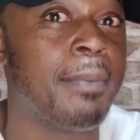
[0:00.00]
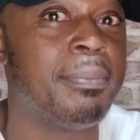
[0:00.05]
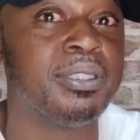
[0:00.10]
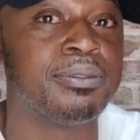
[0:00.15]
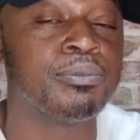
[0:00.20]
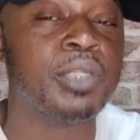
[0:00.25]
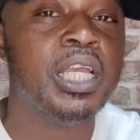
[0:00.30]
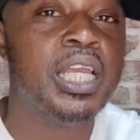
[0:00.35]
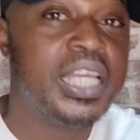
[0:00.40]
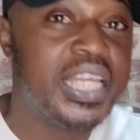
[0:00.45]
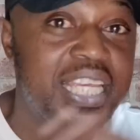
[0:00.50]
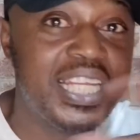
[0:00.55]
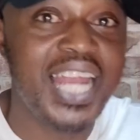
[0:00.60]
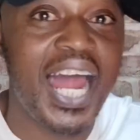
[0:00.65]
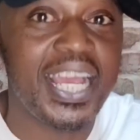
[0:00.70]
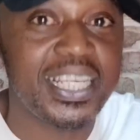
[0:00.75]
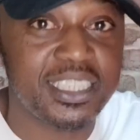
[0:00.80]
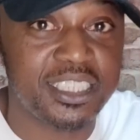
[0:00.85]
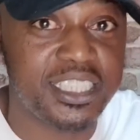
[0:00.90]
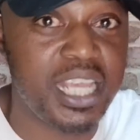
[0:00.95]
I mean, he
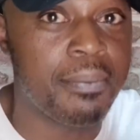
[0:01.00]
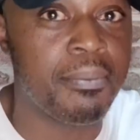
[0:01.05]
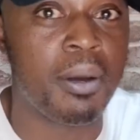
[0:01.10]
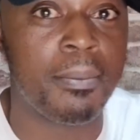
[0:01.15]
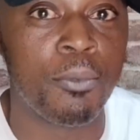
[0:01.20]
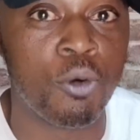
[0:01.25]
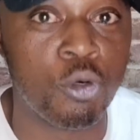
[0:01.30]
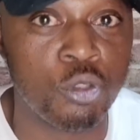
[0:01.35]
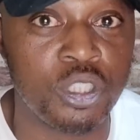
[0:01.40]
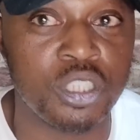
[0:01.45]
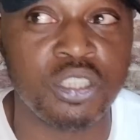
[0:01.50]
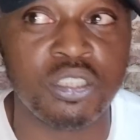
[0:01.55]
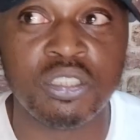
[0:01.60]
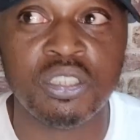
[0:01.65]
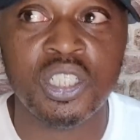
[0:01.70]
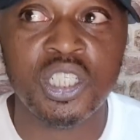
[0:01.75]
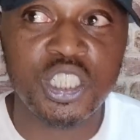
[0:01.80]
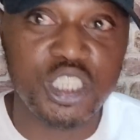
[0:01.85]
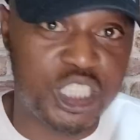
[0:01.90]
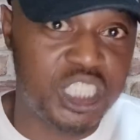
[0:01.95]
likes Gemma more than
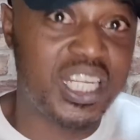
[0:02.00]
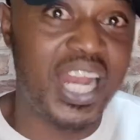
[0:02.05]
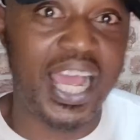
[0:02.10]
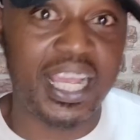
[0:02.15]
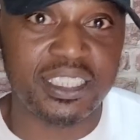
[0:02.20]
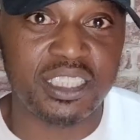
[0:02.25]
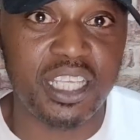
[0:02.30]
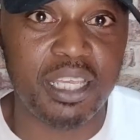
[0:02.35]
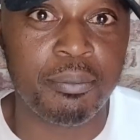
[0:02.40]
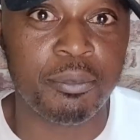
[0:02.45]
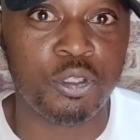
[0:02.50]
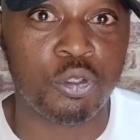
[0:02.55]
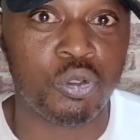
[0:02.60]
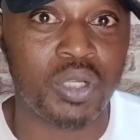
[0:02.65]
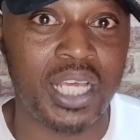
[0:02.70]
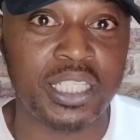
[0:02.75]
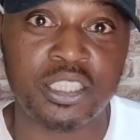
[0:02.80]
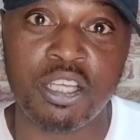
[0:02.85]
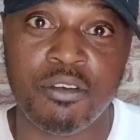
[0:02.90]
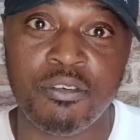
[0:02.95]
she likes him and all
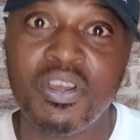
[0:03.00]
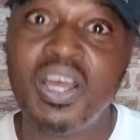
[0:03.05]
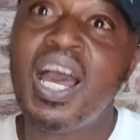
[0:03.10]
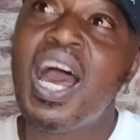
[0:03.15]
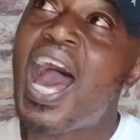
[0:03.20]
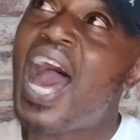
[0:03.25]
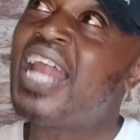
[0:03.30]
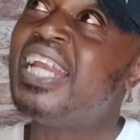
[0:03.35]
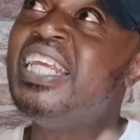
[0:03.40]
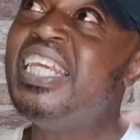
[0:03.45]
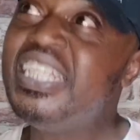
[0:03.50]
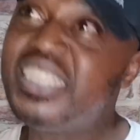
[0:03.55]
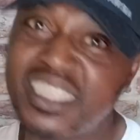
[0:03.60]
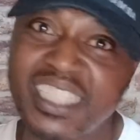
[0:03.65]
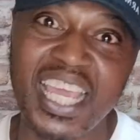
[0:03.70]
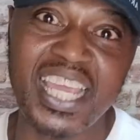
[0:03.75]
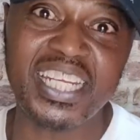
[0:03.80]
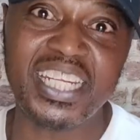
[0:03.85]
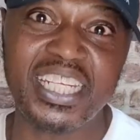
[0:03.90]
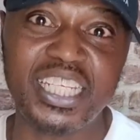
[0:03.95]
that stuff. And he's
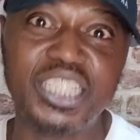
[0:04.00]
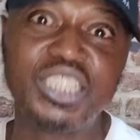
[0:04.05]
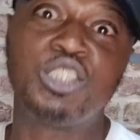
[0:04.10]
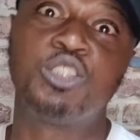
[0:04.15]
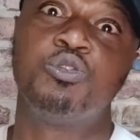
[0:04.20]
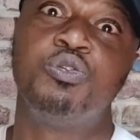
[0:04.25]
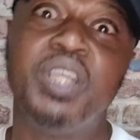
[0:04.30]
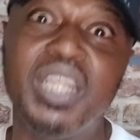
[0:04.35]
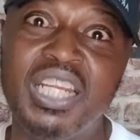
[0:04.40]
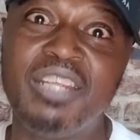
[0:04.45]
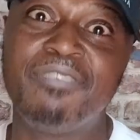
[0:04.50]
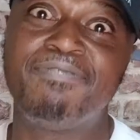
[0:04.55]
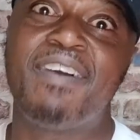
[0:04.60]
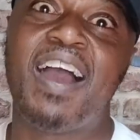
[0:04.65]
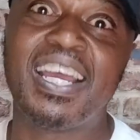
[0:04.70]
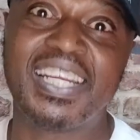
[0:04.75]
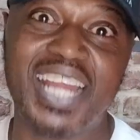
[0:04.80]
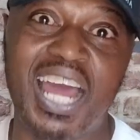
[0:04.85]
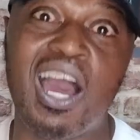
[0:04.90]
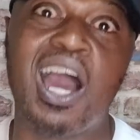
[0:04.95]
saying he needs to really
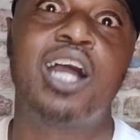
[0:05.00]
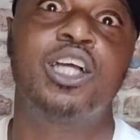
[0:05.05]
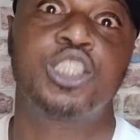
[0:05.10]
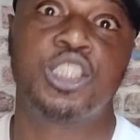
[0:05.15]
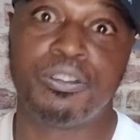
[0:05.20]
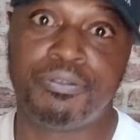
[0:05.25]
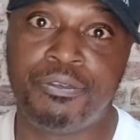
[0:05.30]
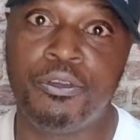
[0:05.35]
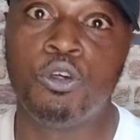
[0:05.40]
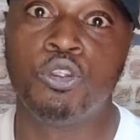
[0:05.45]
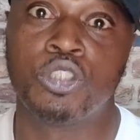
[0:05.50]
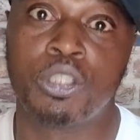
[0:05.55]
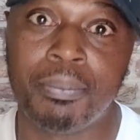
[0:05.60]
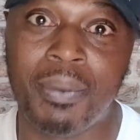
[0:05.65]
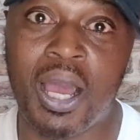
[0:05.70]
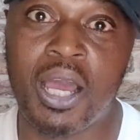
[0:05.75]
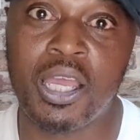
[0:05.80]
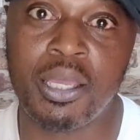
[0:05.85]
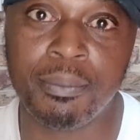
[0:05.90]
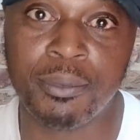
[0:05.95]
find out how she feels
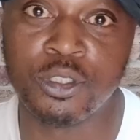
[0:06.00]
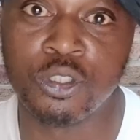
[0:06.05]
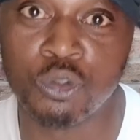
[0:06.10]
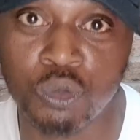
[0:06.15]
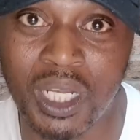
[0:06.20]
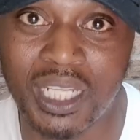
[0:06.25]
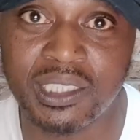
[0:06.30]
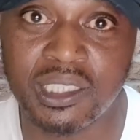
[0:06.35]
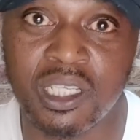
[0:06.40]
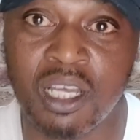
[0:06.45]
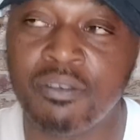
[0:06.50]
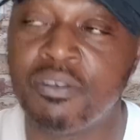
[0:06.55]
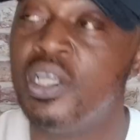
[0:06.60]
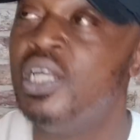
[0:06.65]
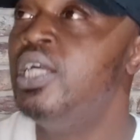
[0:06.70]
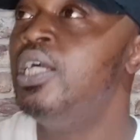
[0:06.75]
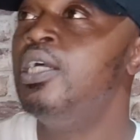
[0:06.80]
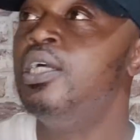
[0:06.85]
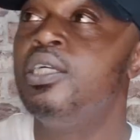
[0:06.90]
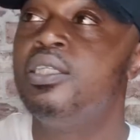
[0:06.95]
about him and all that stuff.
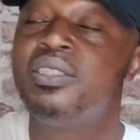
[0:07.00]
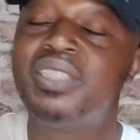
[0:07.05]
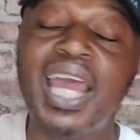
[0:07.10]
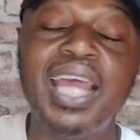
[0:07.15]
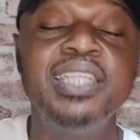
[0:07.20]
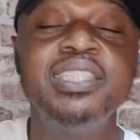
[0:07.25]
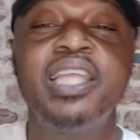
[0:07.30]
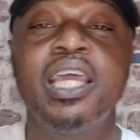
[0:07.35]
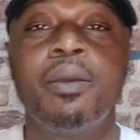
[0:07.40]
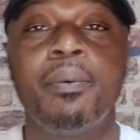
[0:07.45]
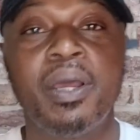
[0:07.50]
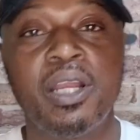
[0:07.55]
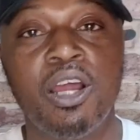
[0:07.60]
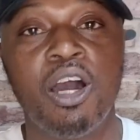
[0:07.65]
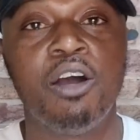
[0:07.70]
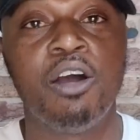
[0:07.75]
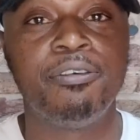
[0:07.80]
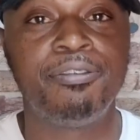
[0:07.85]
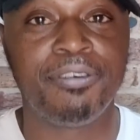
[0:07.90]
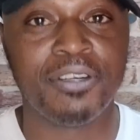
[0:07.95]
Then they went
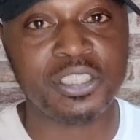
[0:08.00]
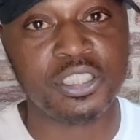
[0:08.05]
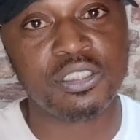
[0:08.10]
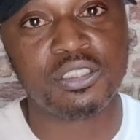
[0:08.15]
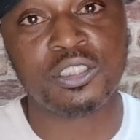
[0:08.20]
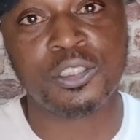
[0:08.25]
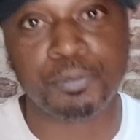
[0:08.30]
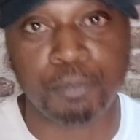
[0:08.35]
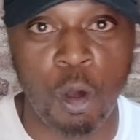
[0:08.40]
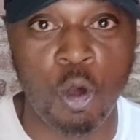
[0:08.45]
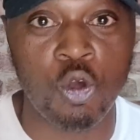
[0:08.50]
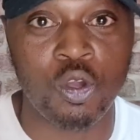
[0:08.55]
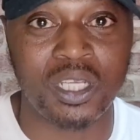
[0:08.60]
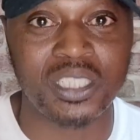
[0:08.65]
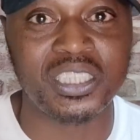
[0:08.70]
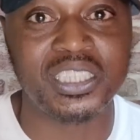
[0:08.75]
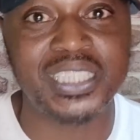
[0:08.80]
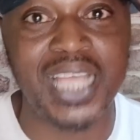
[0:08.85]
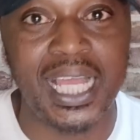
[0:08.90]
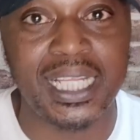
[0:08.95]
off and spoke
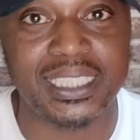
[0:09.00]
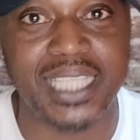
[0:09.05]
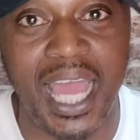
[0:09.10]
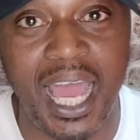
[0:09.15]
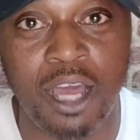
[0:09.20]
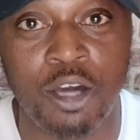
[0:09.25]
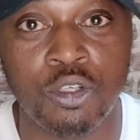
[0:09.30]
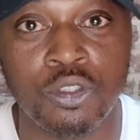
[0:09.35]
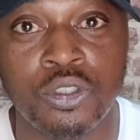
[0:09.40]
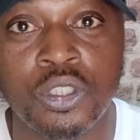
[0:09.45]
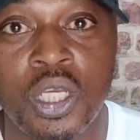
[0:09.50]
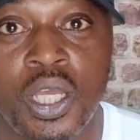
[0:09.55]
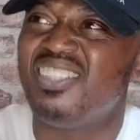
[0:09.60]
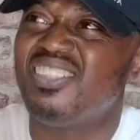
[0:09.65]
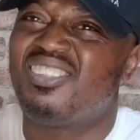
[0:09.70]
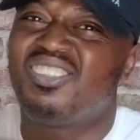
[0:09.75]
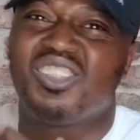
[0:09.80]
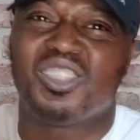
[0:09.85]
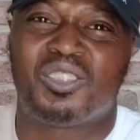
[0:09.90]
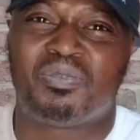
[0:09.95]
and sat down.
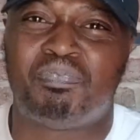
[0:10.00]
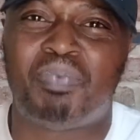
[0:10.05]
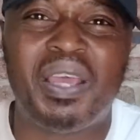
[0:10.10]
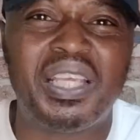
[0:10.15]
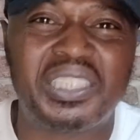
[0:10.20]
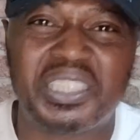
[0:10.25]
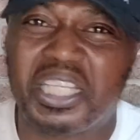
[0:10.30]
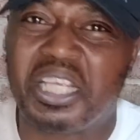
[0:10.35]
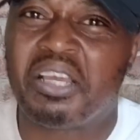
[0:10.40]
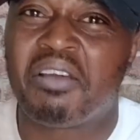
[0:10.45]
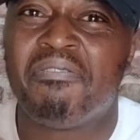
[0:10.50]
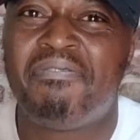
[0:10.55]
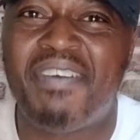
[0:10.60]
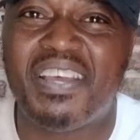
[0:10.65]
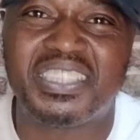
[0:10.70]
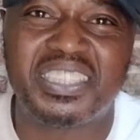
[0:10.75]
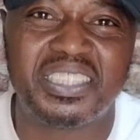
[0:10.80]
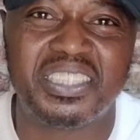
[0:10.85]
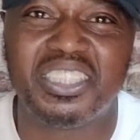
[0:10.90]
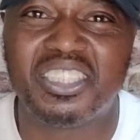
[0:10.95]
He's just basically
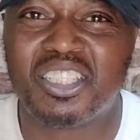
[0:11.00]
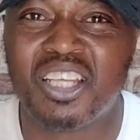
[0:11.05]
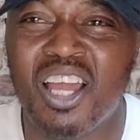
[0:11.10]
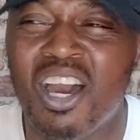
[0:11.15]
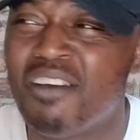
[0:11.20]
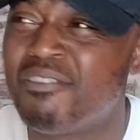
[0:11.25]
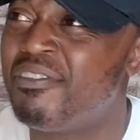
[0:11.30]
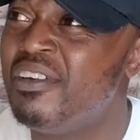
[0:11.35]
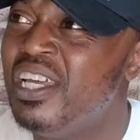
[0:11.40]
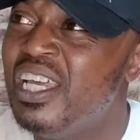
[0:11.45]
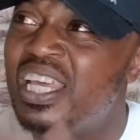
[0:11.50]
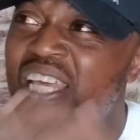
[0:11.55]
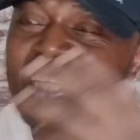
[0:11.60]
confessing his love.